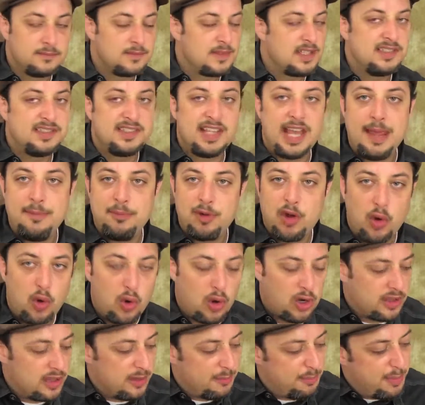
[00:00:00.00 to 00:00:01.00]
Same
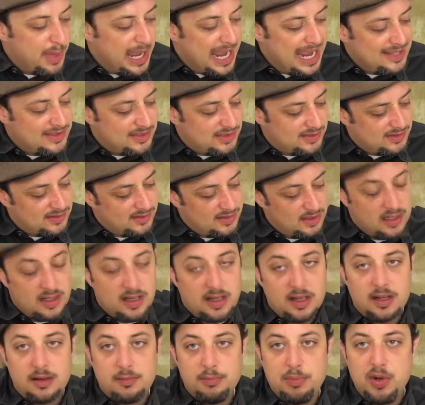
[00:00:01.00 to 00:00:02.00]
chord, the bass
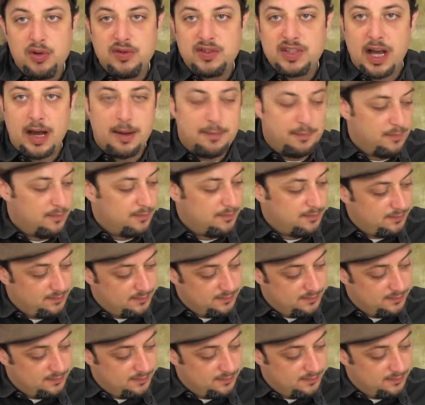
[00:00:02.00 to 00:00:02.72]
moves up